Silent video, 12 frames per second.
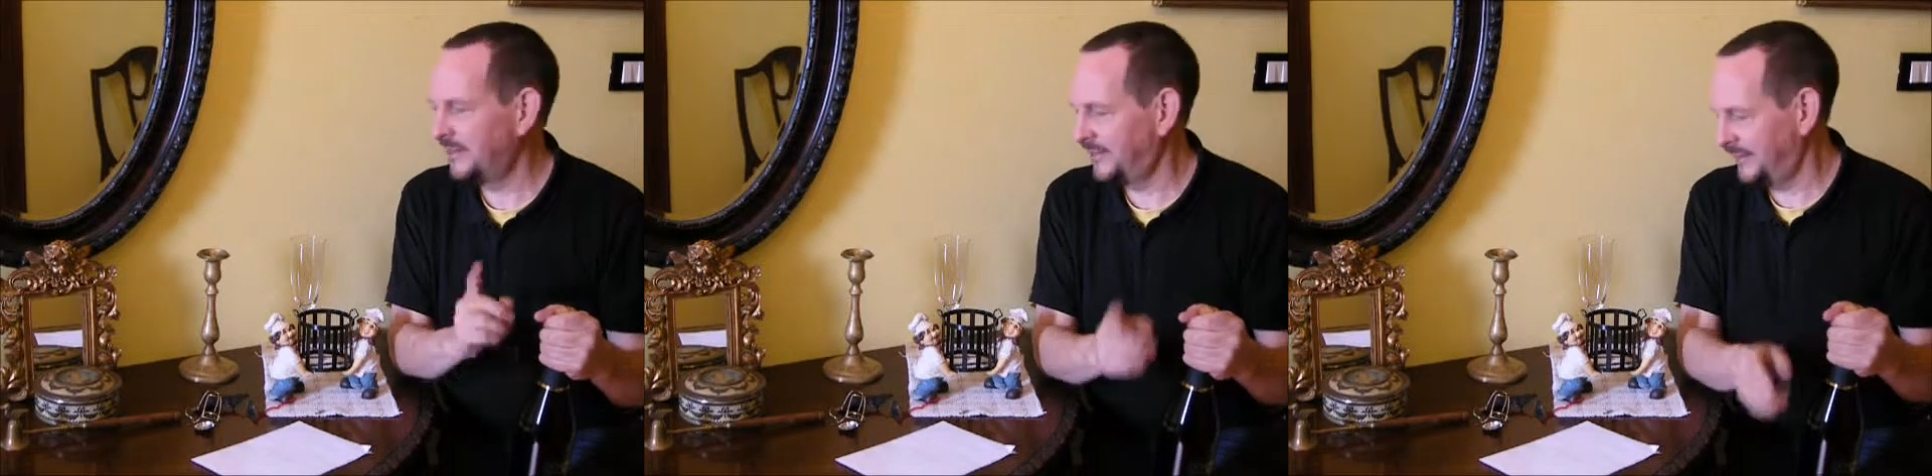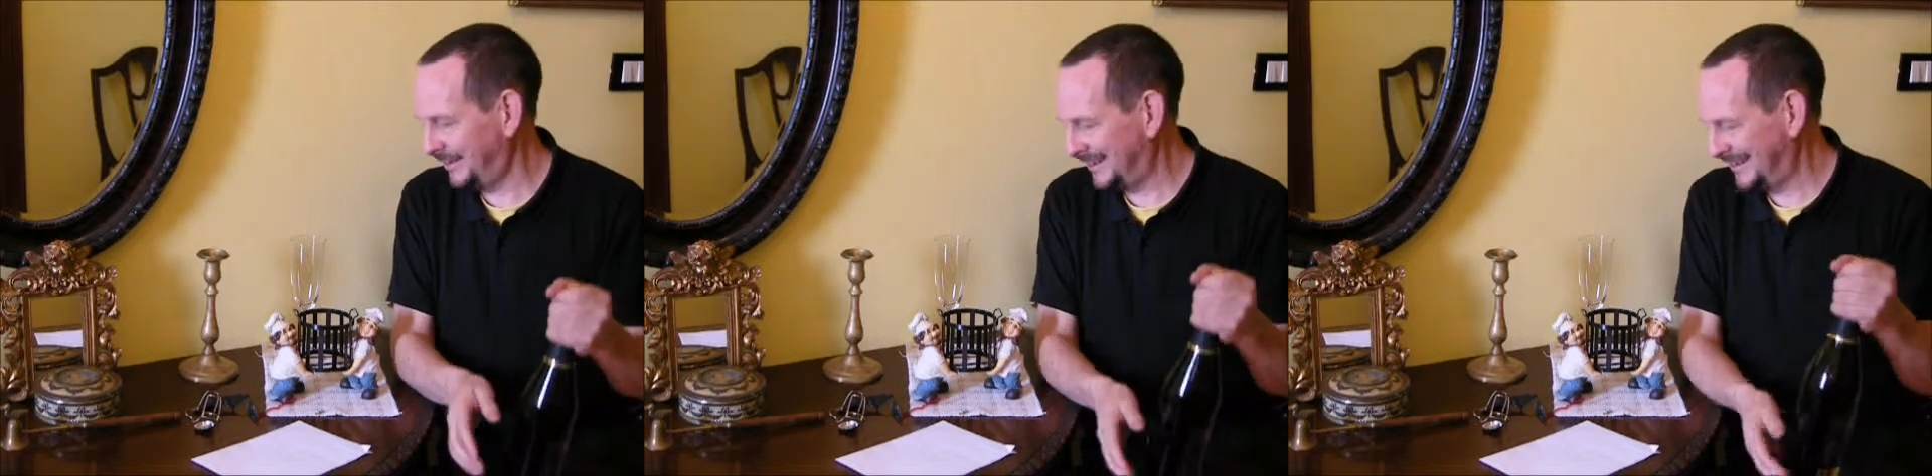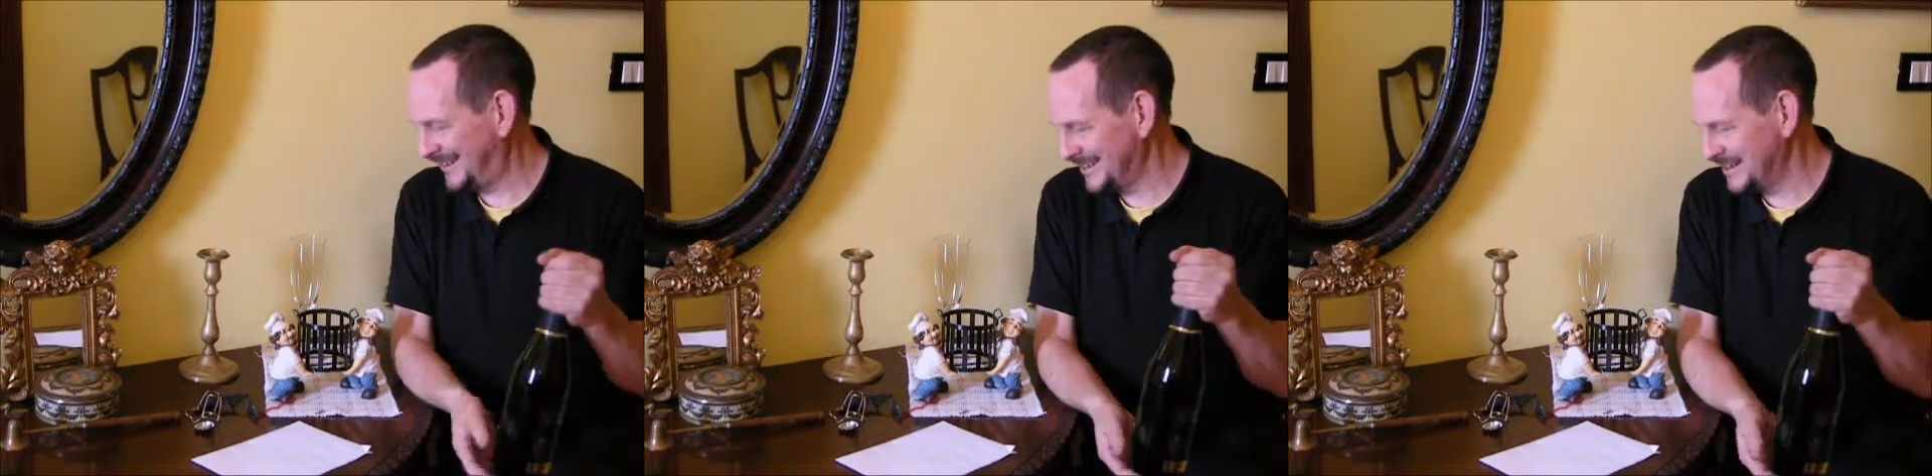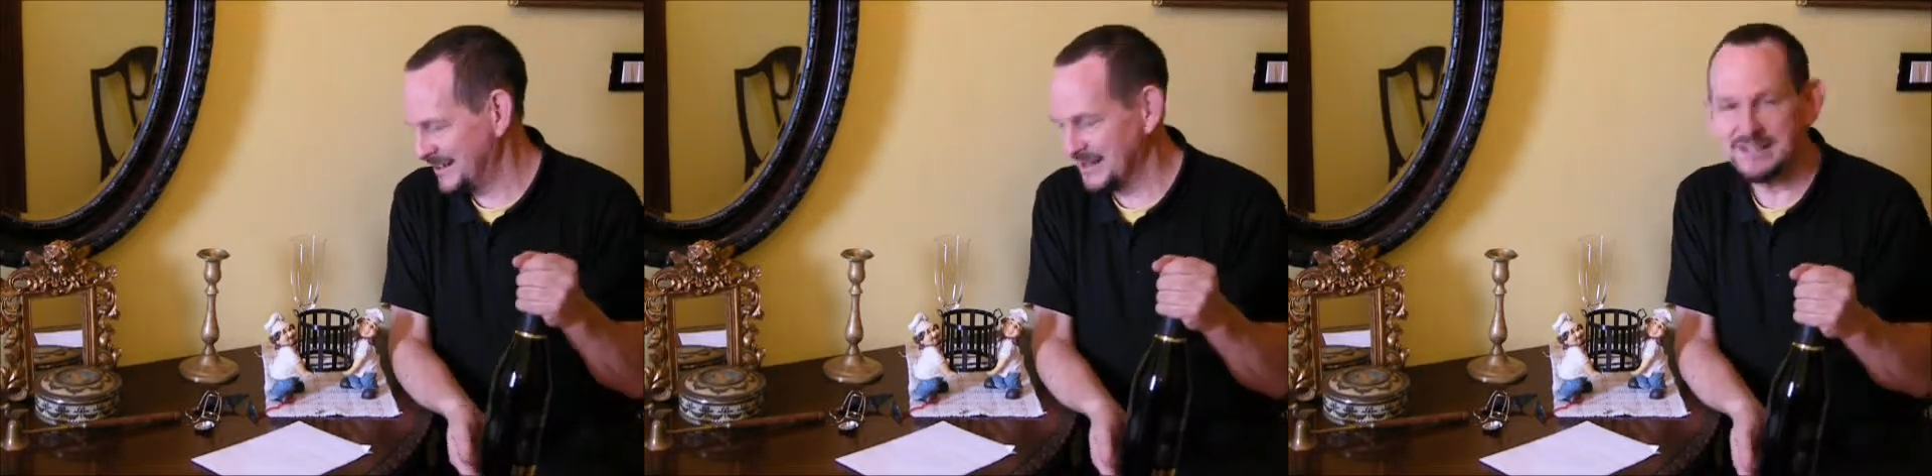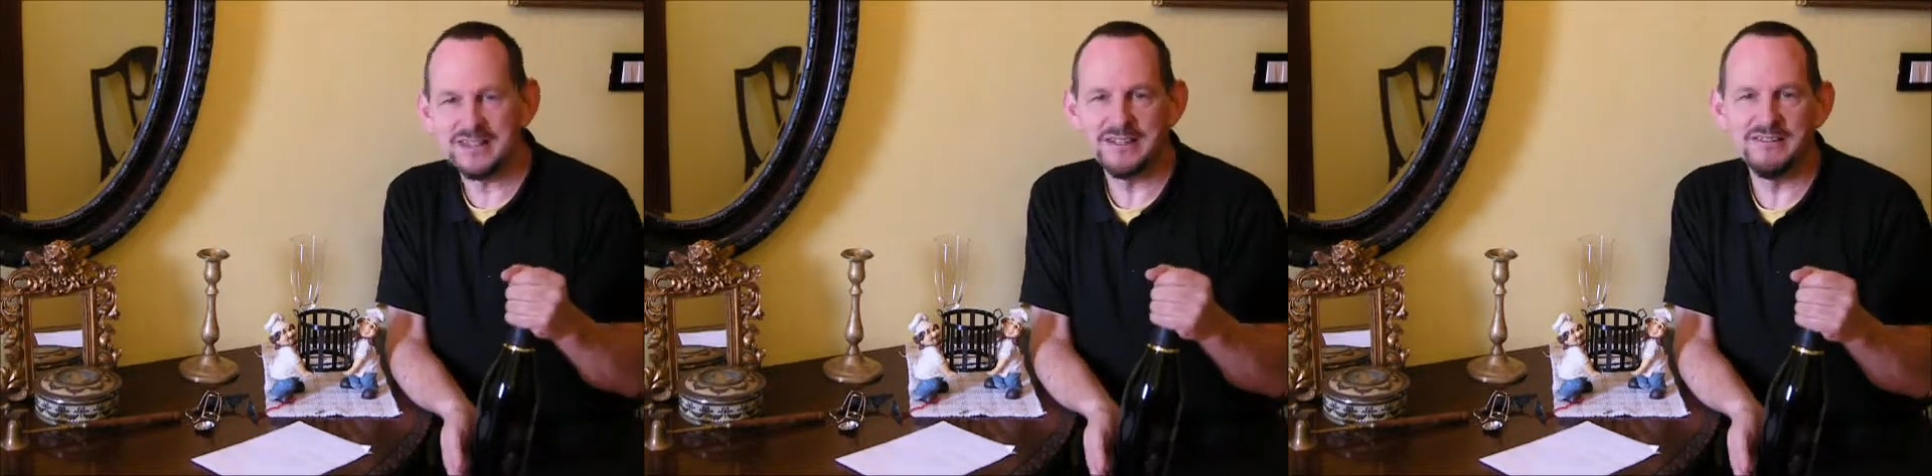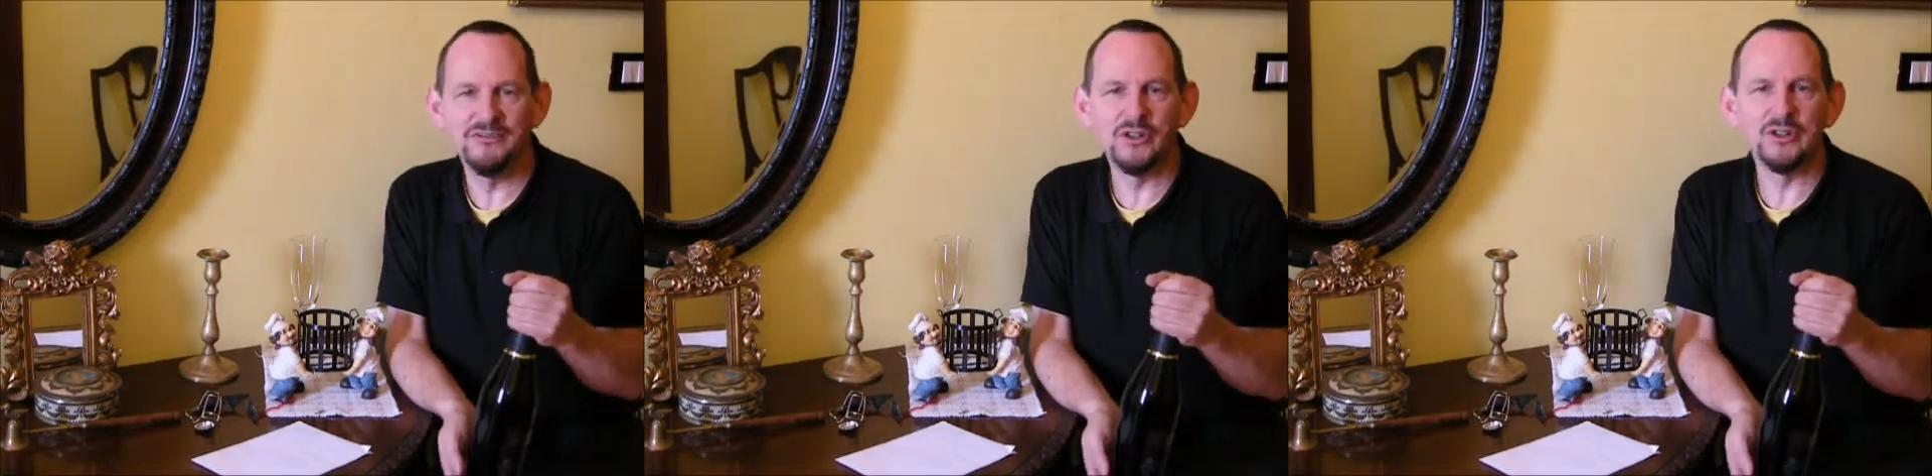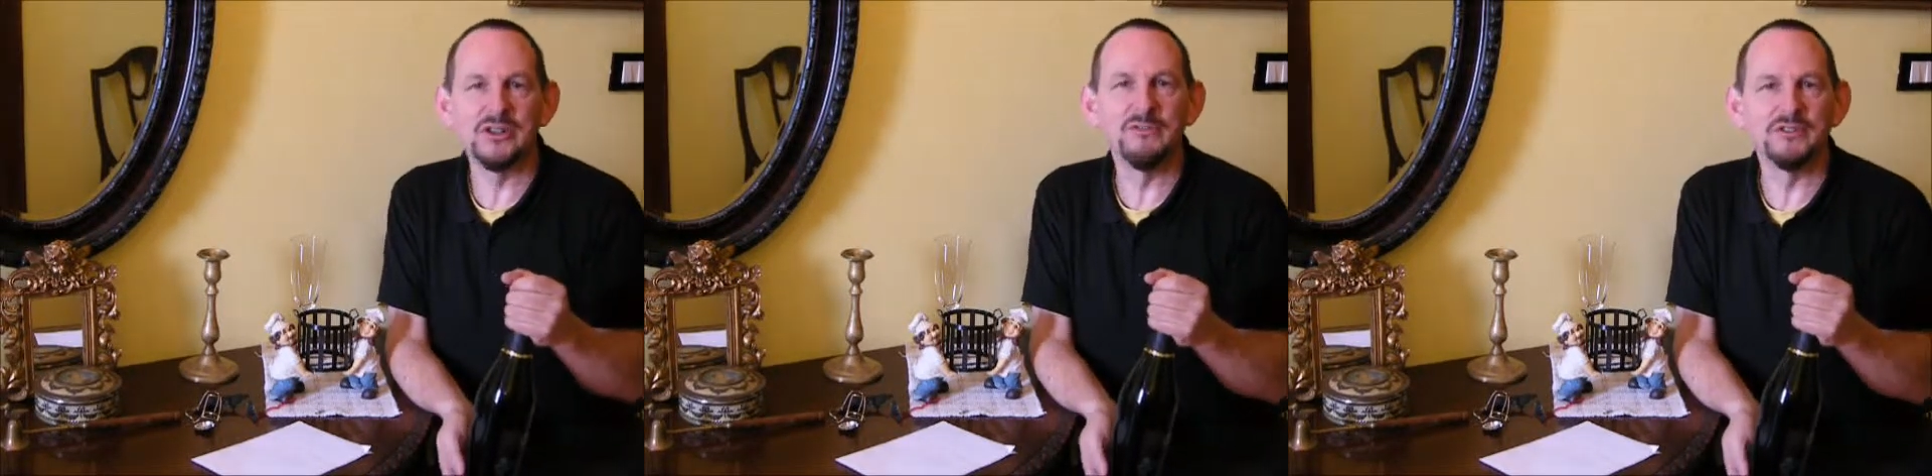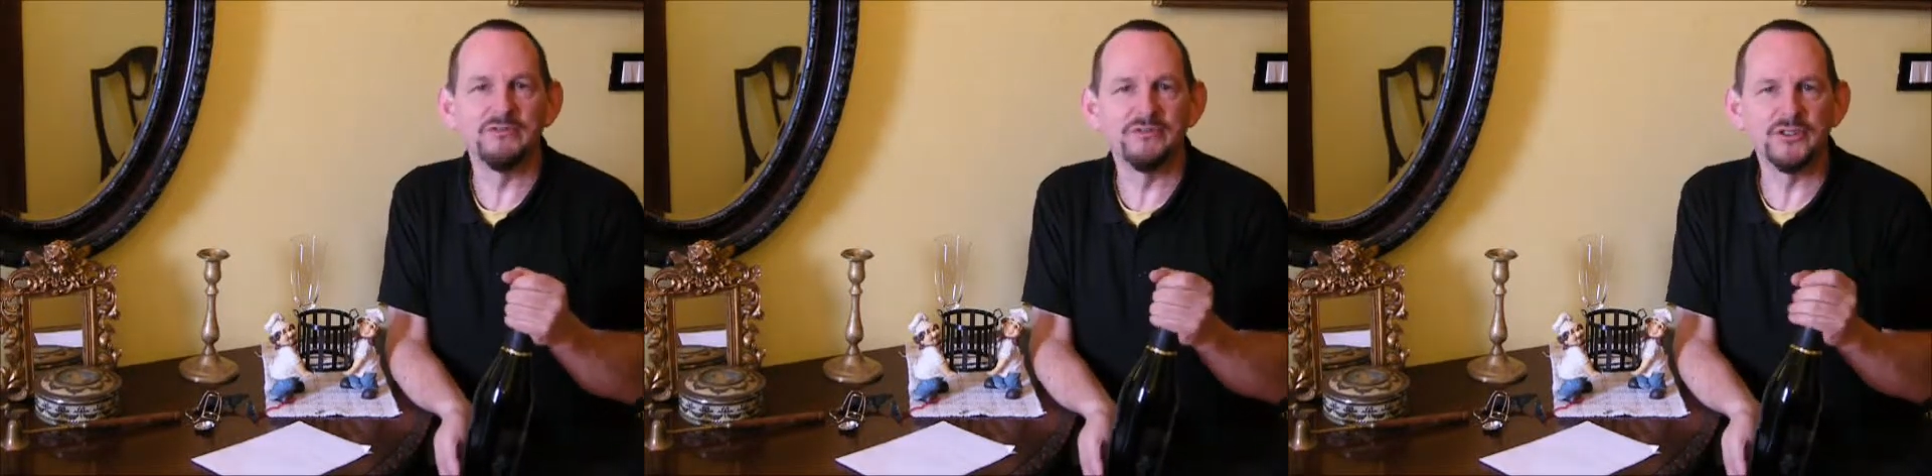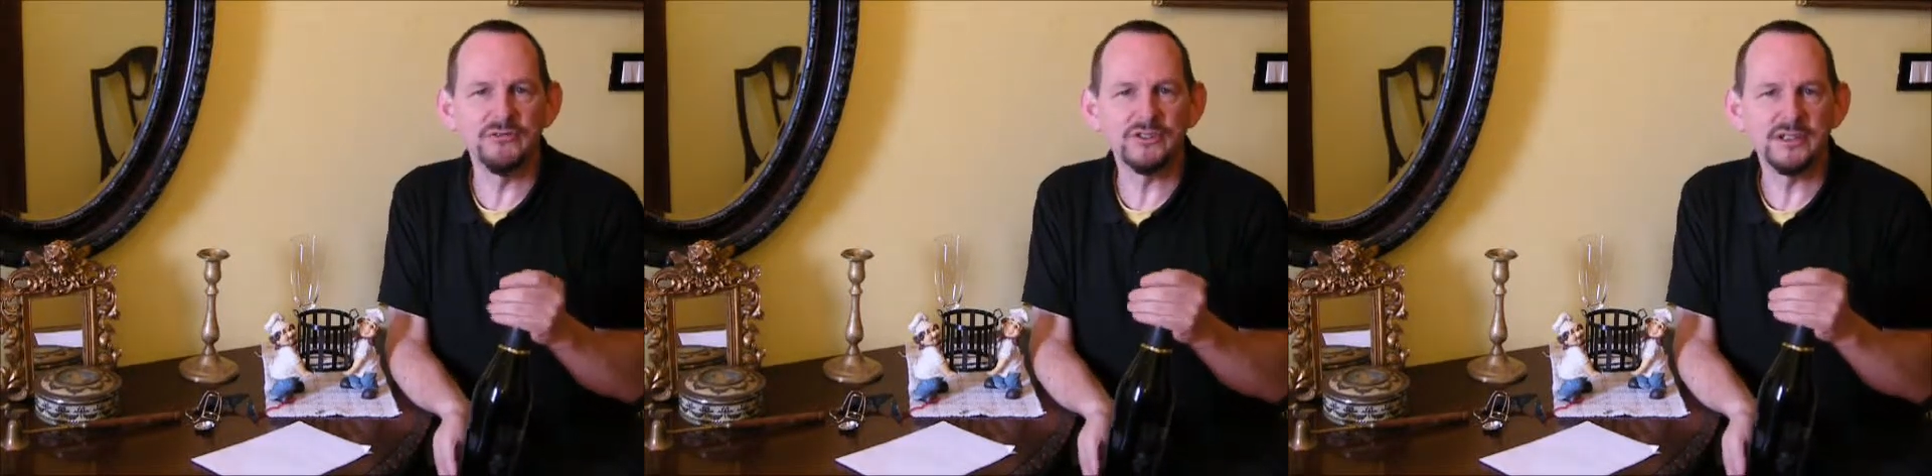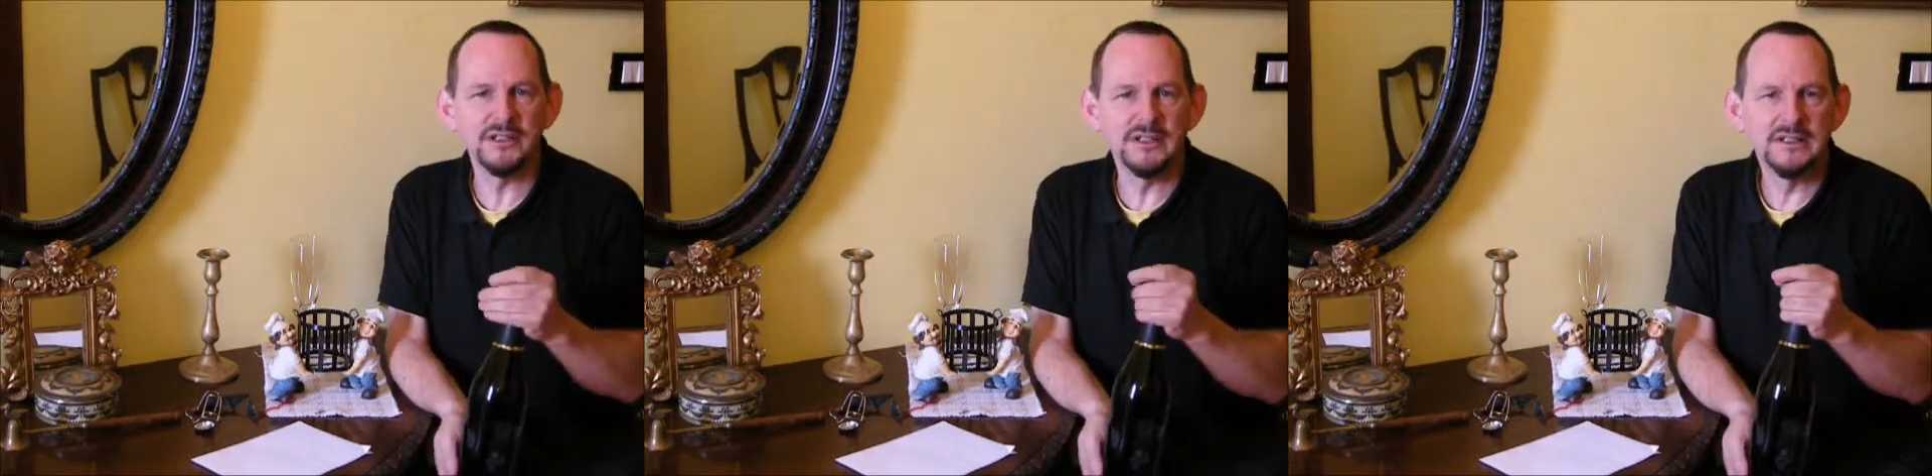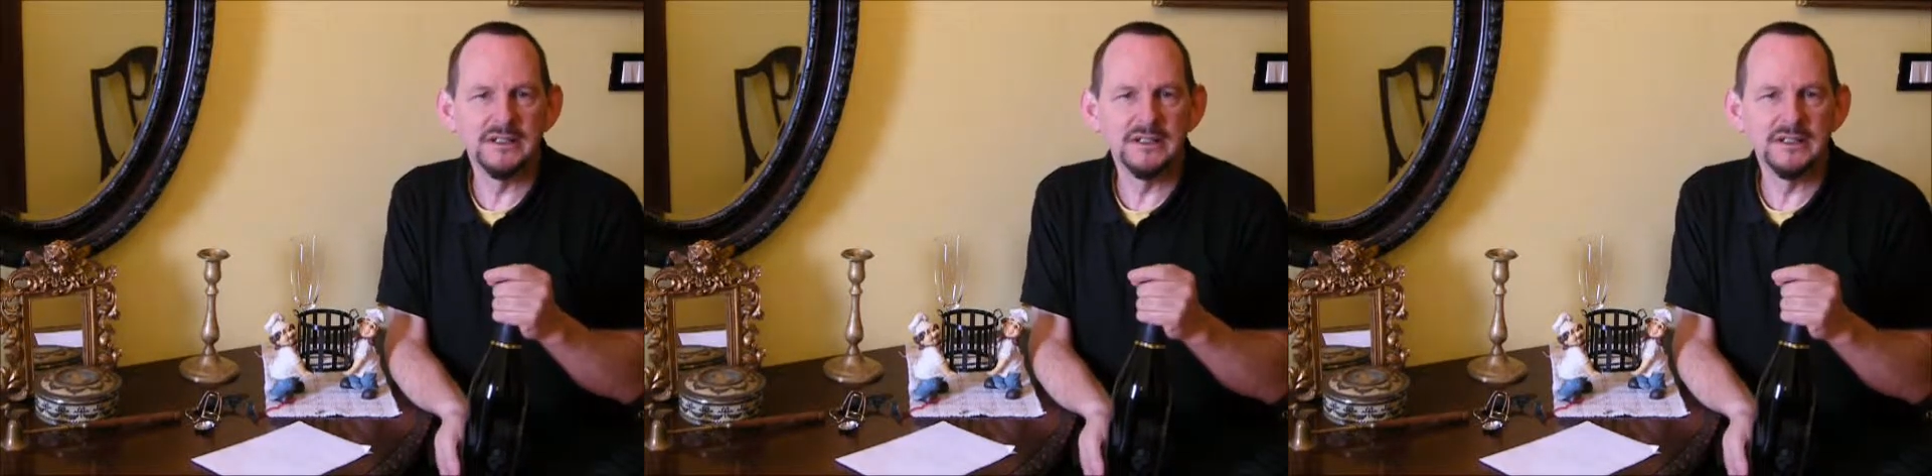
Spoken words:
consistent volumes of fruit,